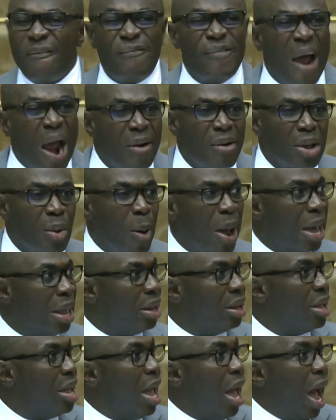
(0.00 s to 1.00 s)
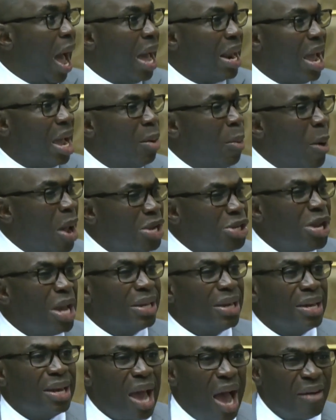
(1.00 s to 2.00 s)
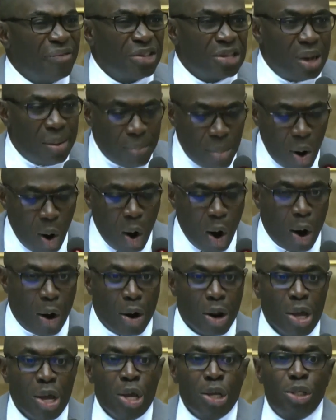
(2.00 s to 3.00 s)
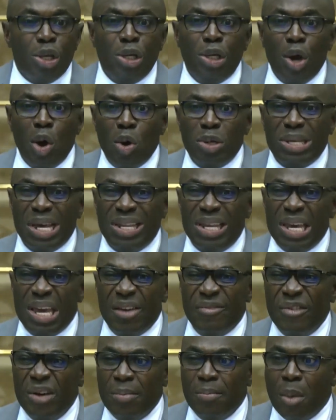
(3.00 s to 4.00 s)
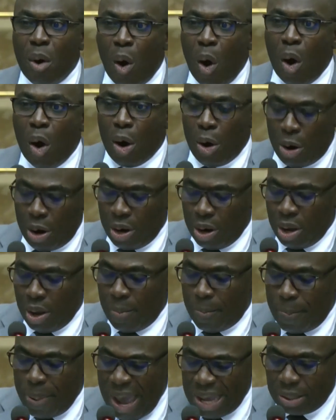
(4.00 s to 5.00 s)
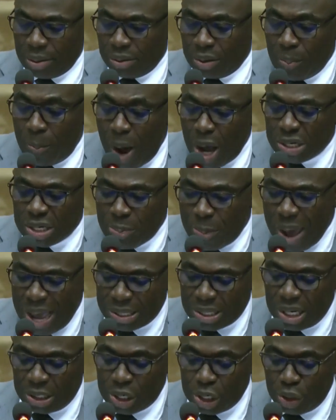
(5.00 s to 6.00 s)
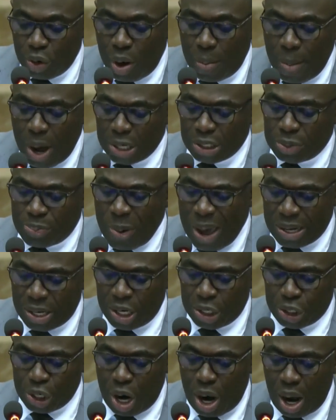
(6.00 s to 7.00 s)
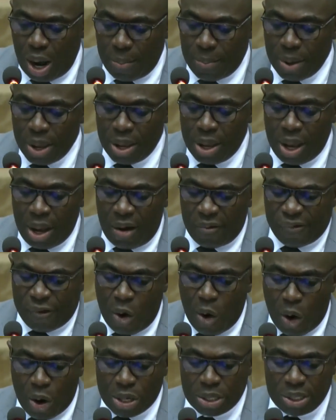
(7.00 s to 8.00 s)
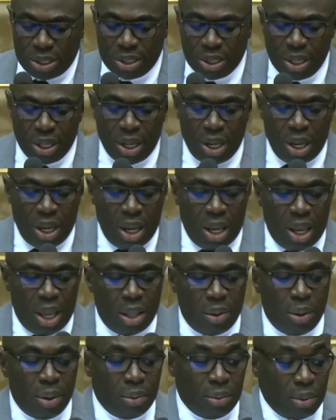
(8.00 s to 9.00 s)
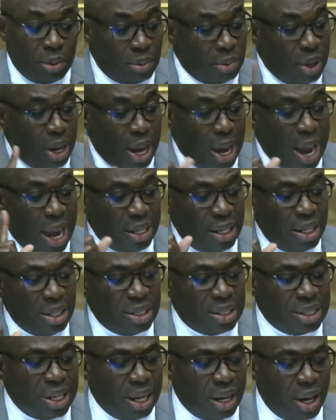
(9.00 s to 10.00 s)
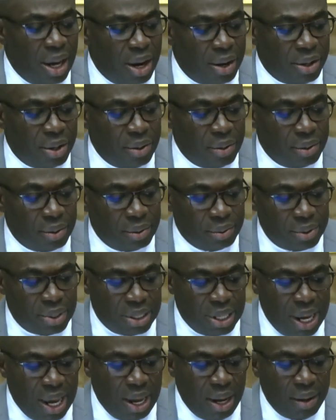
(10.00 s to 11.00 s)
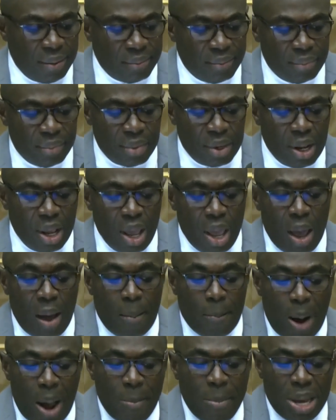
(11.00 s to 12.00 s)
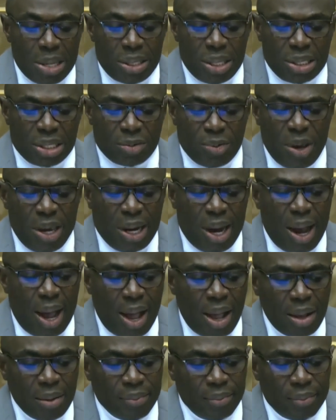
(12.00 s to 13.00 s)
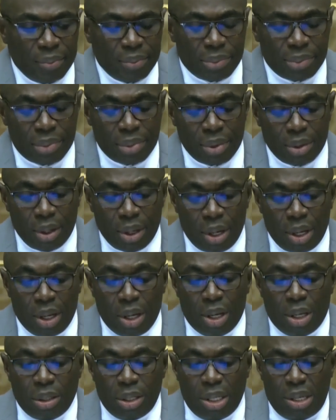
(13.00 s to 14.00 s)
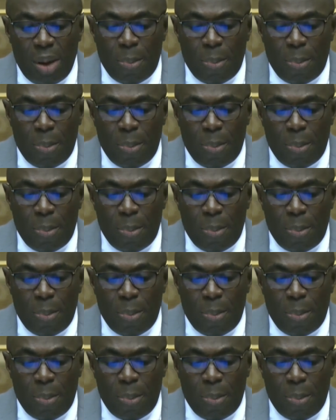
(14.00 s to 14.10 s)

very well. And I wish I can have some more to use it even more, much better, to do a much better job, of course. I didn't sing here today. But Mr. Speaker, the